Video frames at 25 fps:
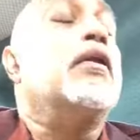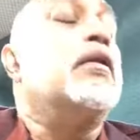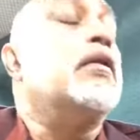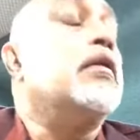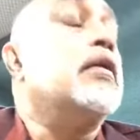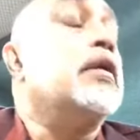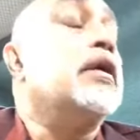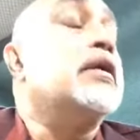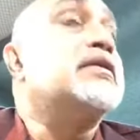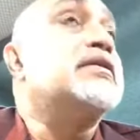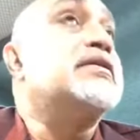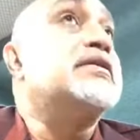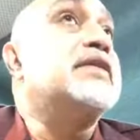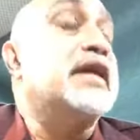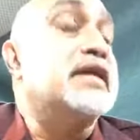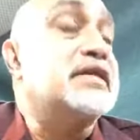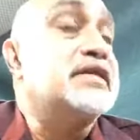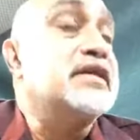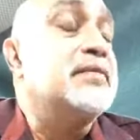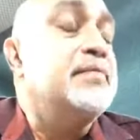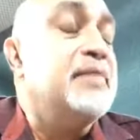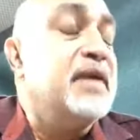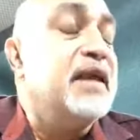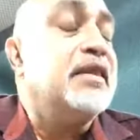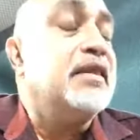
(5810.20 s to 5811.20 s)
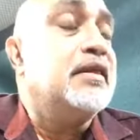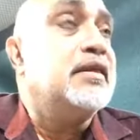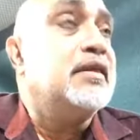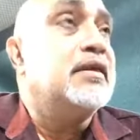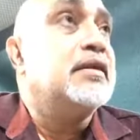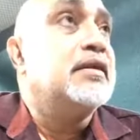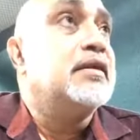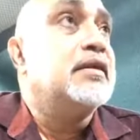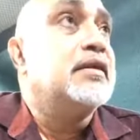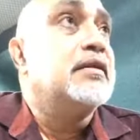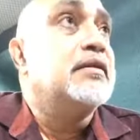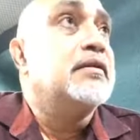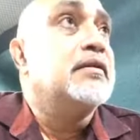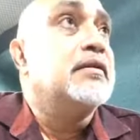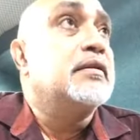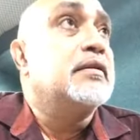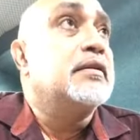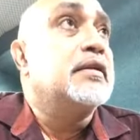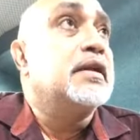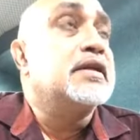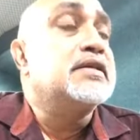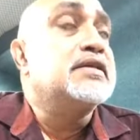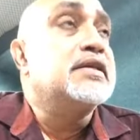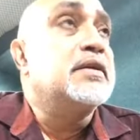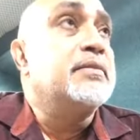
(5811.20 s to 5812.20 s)
That's
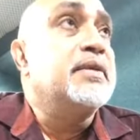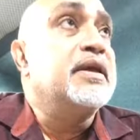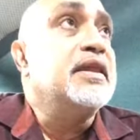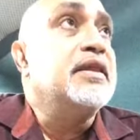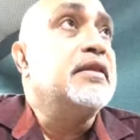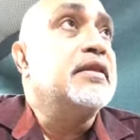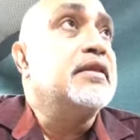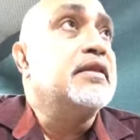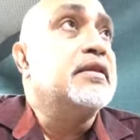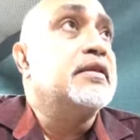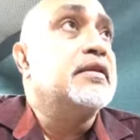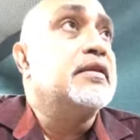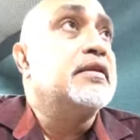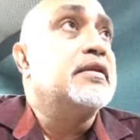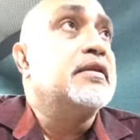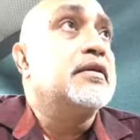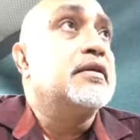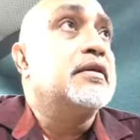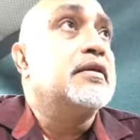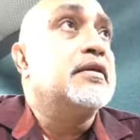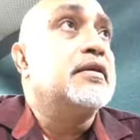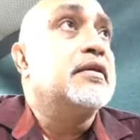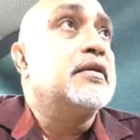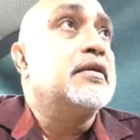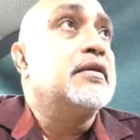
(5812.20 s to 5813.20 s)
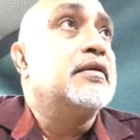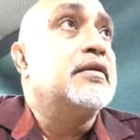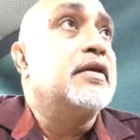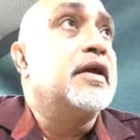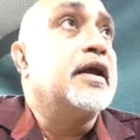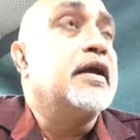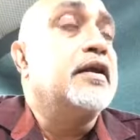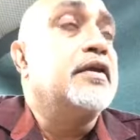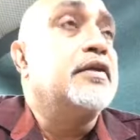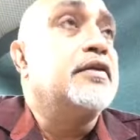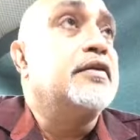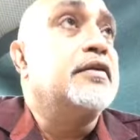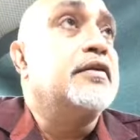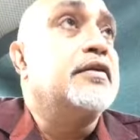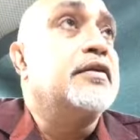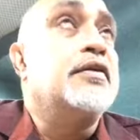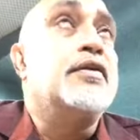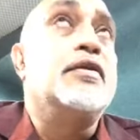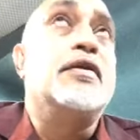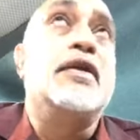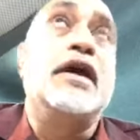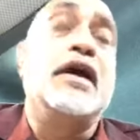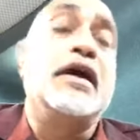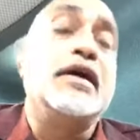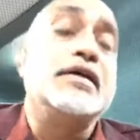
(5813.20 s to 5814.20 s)
a myth, right?
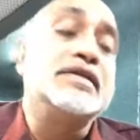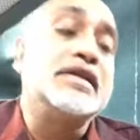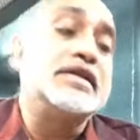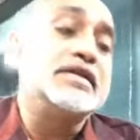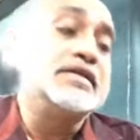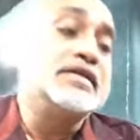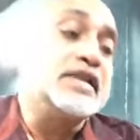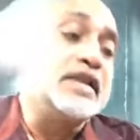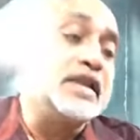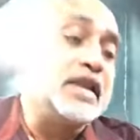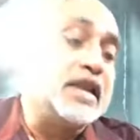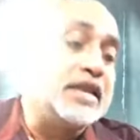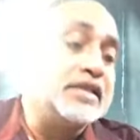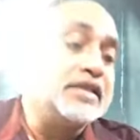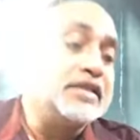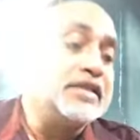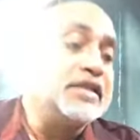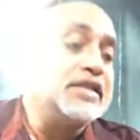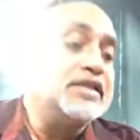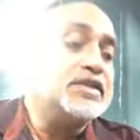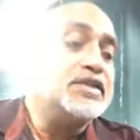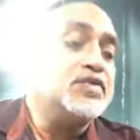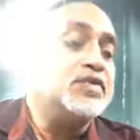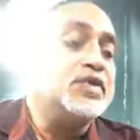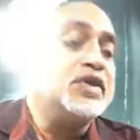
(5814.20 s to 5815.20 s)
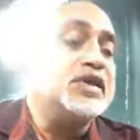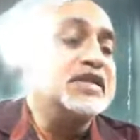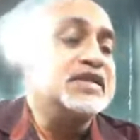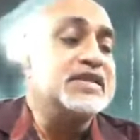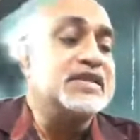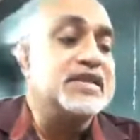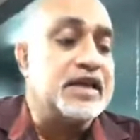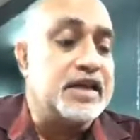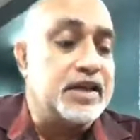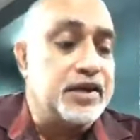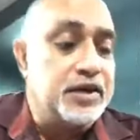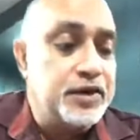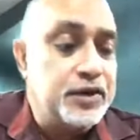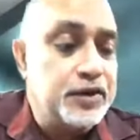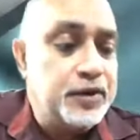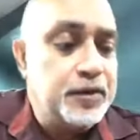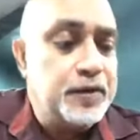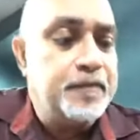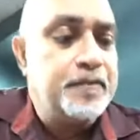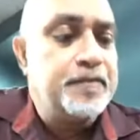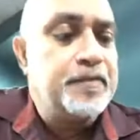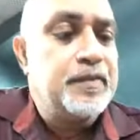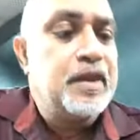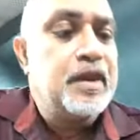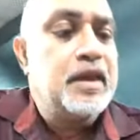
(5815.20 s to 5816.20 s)
As a Sanatanist, we'll tell you
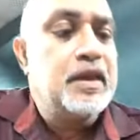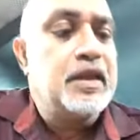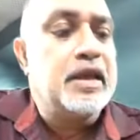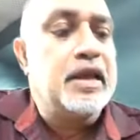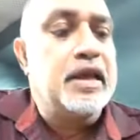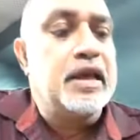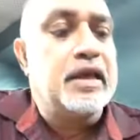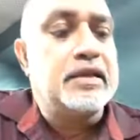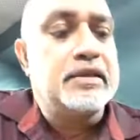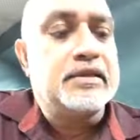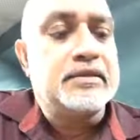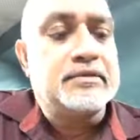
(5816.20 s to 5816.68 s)
that